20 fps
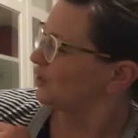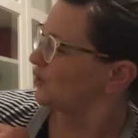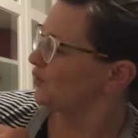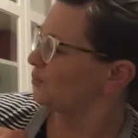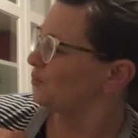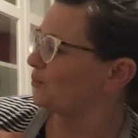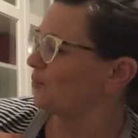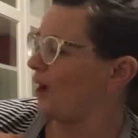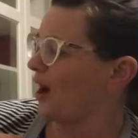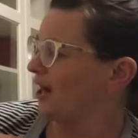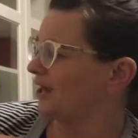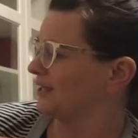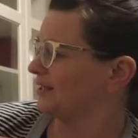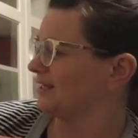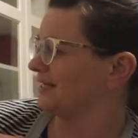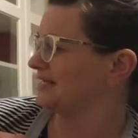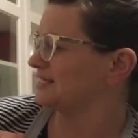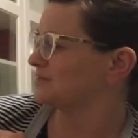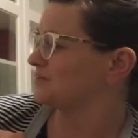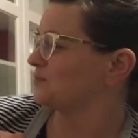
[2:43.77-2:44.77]
Water
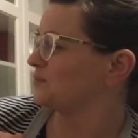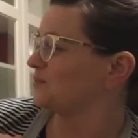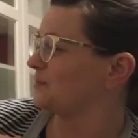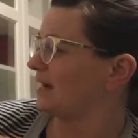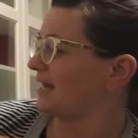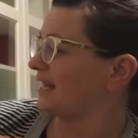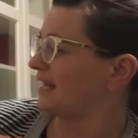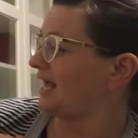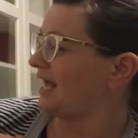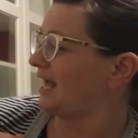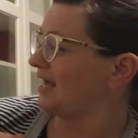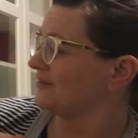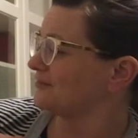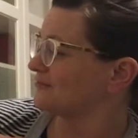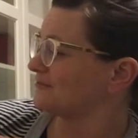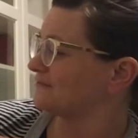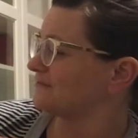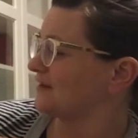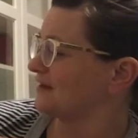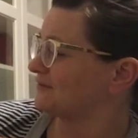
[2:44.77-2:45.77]
is my
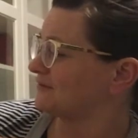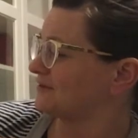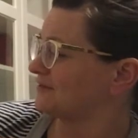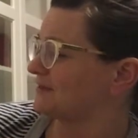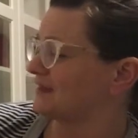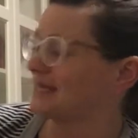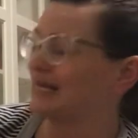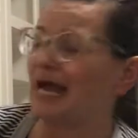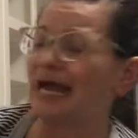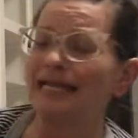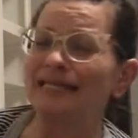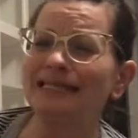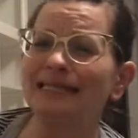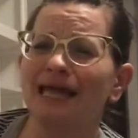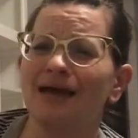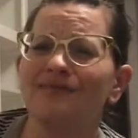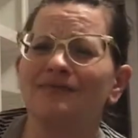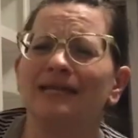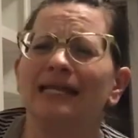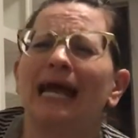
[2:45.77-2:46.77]
other favorite thing. I
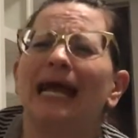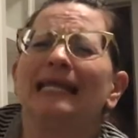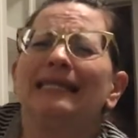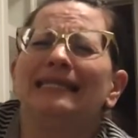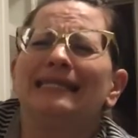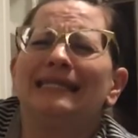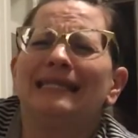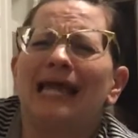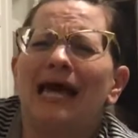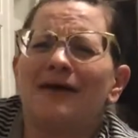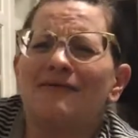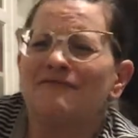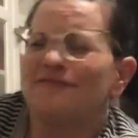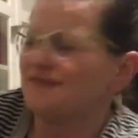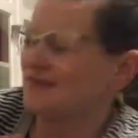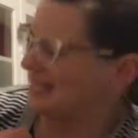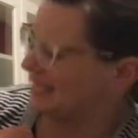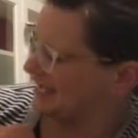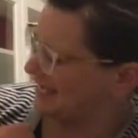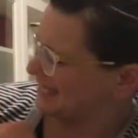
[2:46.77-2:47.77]
love it. I love
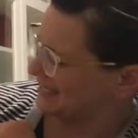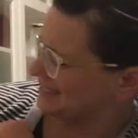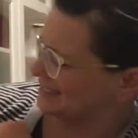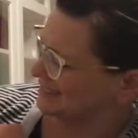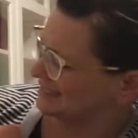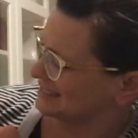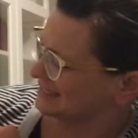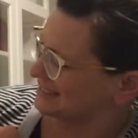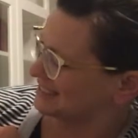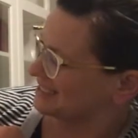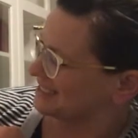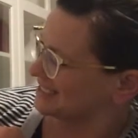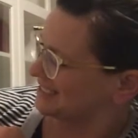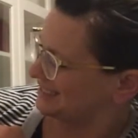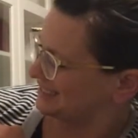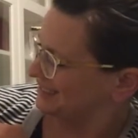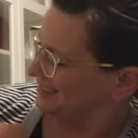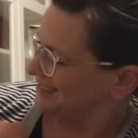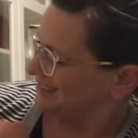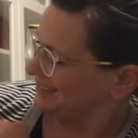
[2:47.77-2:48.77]
it."
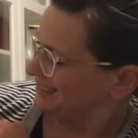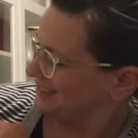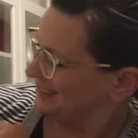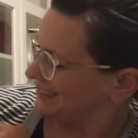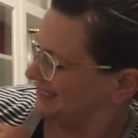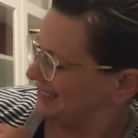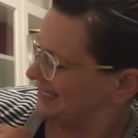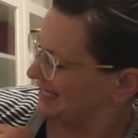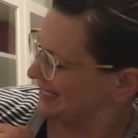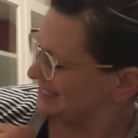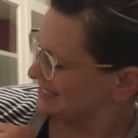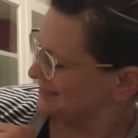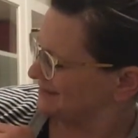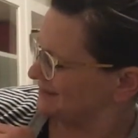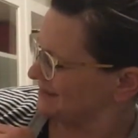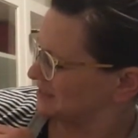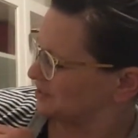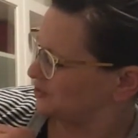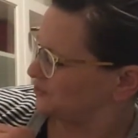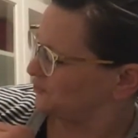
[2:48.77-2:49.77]
"Isn't
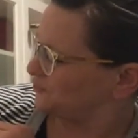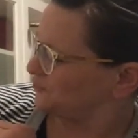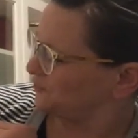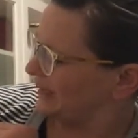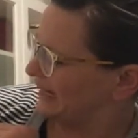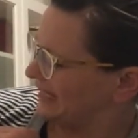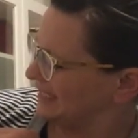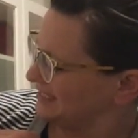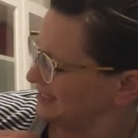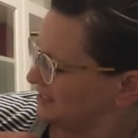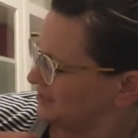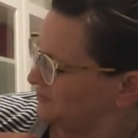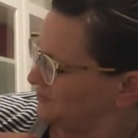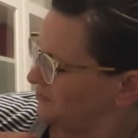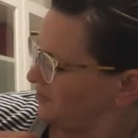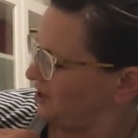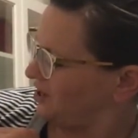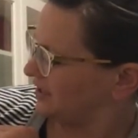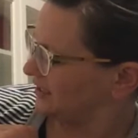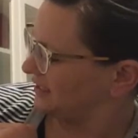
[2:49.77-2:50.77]
this great?" said
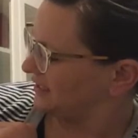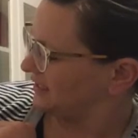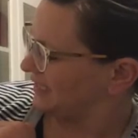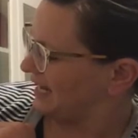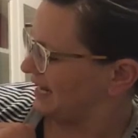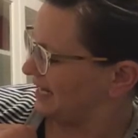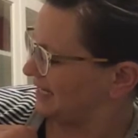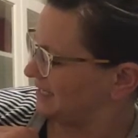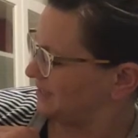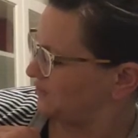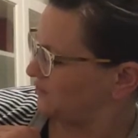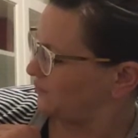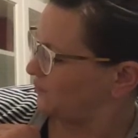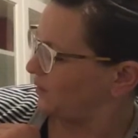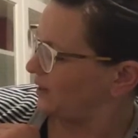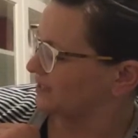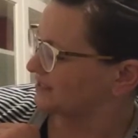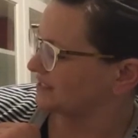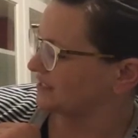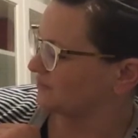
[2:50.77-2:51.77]
Rocket, and it
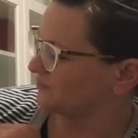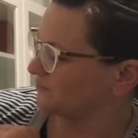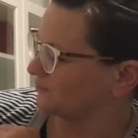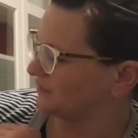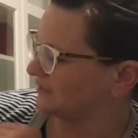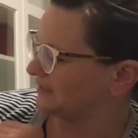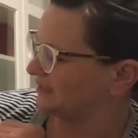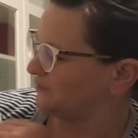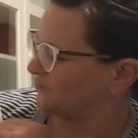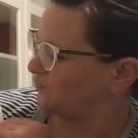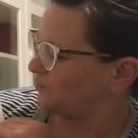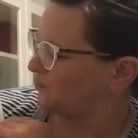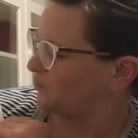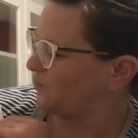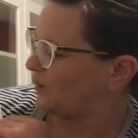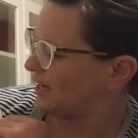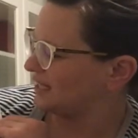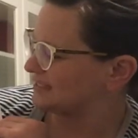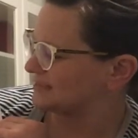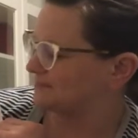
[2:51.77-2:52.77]
really
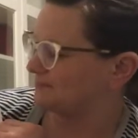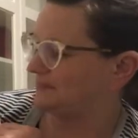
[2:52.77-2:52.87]
was.